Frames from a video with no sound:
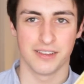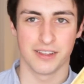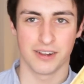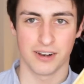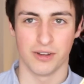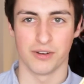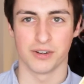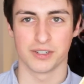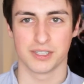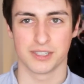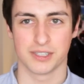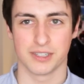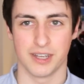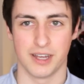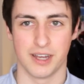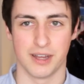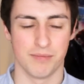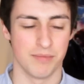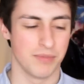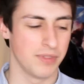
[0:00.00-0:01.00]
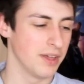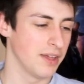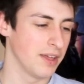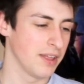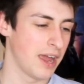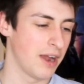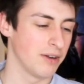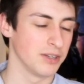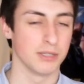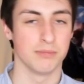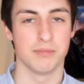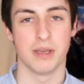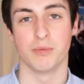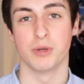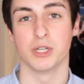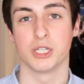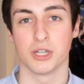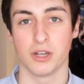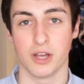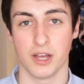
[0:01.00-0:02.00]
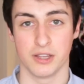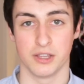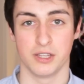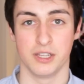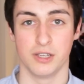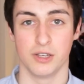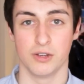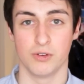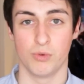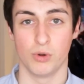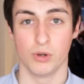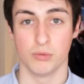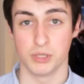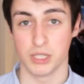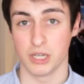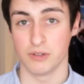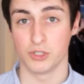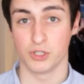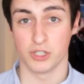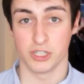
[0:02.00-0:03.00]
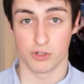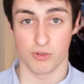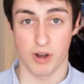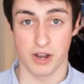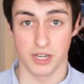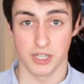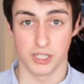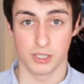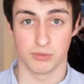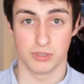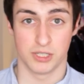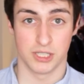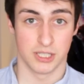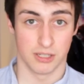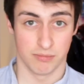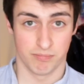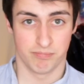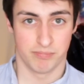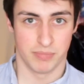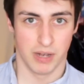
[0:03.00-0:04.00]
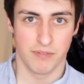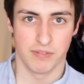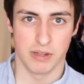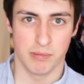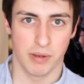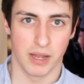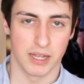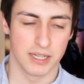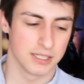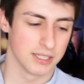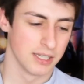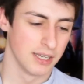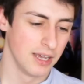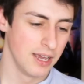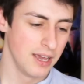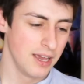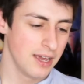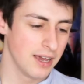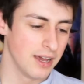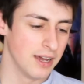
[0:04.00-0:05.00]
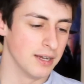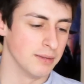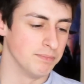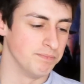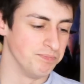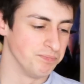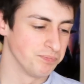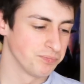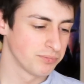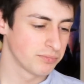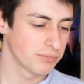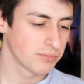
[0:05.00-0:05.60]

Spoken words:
the clocks that Harrison made, which are at the Royal Observatory in Greenwich, which is a lovely place. And